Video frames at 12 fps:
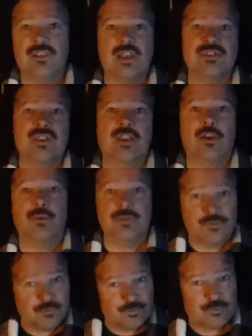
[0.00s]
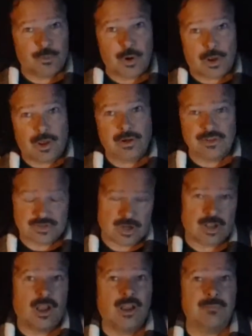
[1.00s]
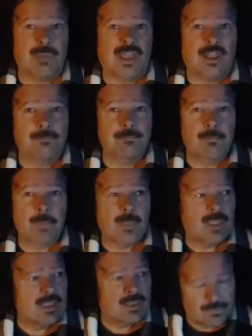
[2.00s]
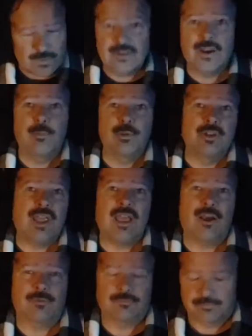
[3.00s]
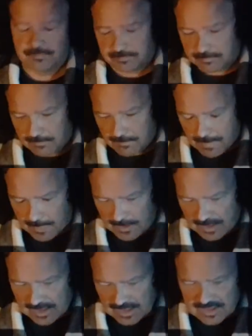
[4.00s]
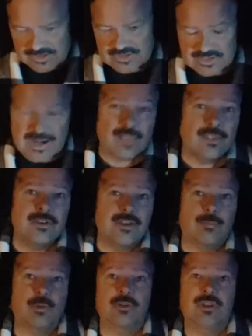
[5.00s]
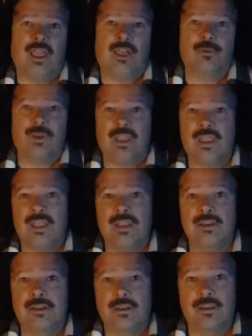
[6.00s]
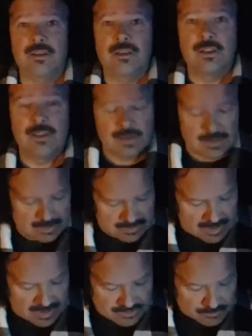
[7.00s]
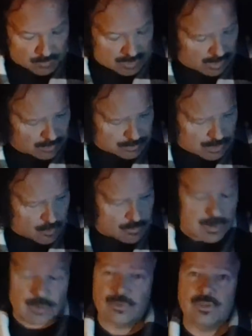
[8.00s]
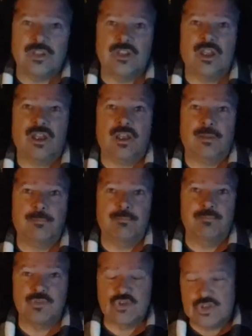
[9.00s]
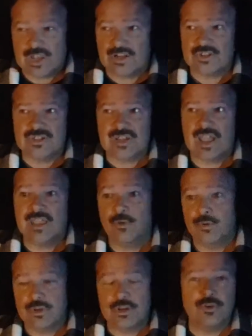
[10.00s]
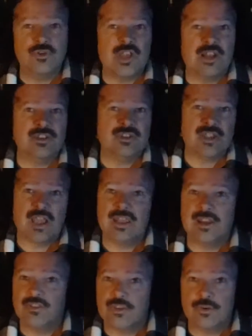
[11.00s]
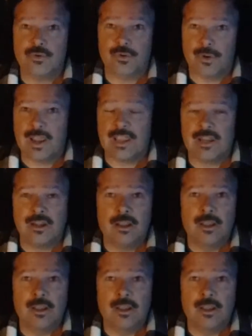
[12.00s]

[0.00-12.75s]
Lysenko is a fraud, is a con man, they doubled down. Stalin doubled down, and yes, we all know about the genocide or near genocide in the Ukraine.